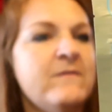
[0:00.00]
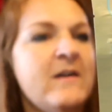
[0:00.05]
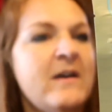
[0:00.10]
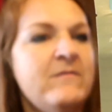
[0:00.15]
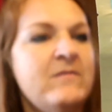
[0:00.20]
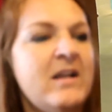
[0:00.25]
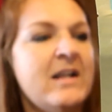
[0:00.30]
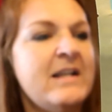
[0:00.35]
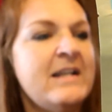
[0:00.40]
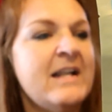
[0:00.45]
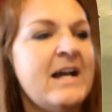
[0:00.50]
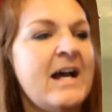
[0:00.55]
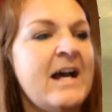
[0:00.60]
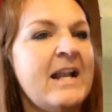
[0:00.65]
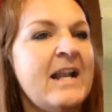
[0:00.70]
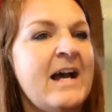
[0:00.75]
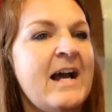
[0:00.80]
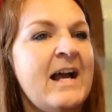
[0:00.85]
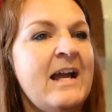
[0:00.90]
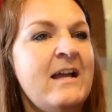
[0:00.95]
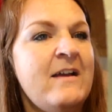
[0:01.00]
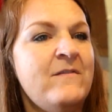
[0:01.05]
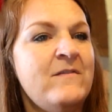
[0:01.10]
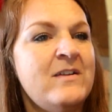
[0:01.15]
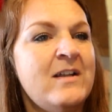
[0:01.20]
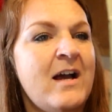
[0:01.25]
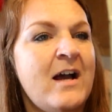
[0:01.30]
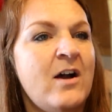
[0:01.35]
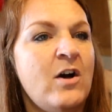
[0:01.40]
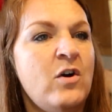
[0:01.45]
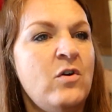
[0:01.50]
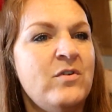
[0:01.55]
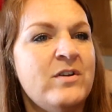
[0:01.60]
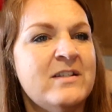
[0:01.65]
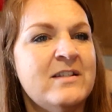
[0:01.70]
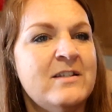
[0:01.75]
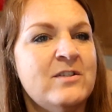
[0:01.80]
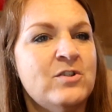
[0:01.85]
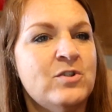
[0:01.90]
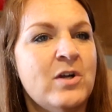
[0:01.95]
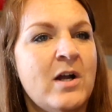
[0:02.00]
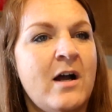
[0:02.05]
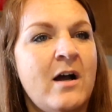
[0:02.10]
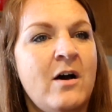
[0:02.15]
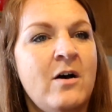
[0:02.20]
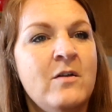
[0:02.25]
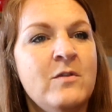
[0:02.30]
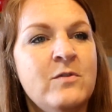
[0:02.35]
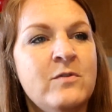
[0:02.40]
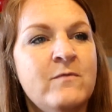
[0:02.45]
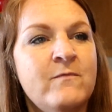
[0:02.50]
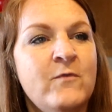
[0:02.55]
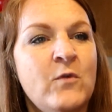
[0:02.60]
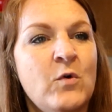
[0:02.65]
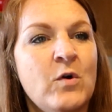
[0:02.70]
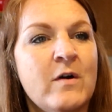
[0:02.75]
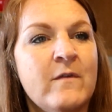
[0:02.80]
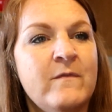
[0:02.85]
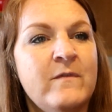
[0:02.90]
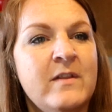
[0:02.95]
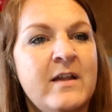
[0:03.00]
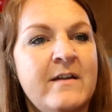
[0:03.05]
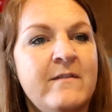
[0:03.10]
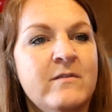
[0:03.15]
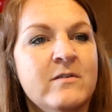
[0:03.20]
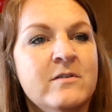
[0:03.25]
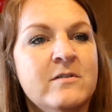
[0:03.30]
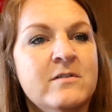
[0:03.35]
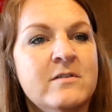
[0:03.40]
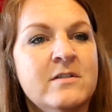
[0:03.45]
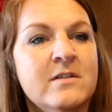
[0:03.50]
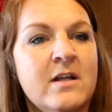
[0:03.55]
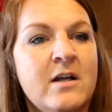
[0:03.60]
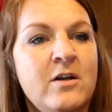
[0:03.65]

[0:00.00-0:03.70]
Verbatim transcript: $5.99. I have not. Oh, it says try all four flavors.